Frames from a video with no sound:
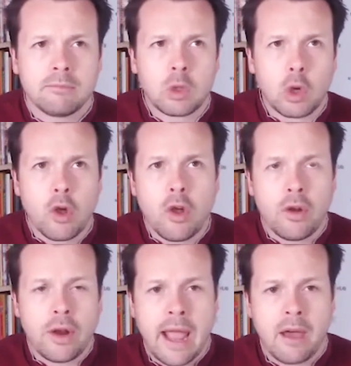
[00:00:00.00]

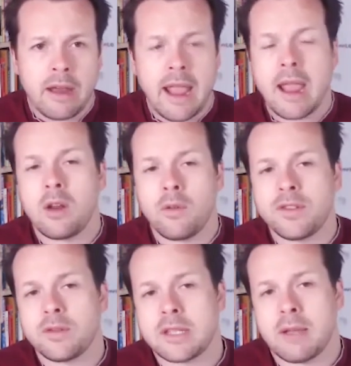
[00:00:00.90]
learn how to handle
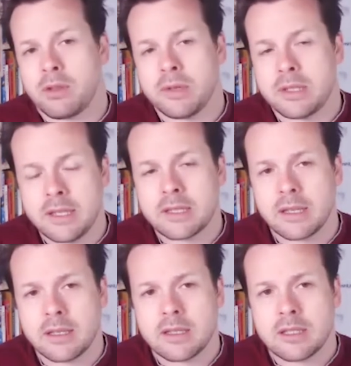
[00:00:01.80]
some of the
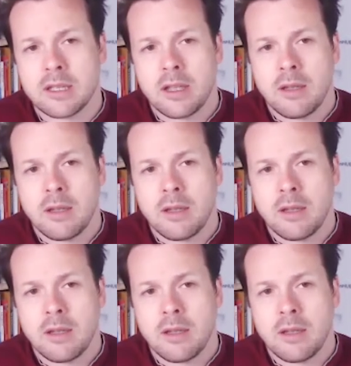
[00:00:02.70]
resistance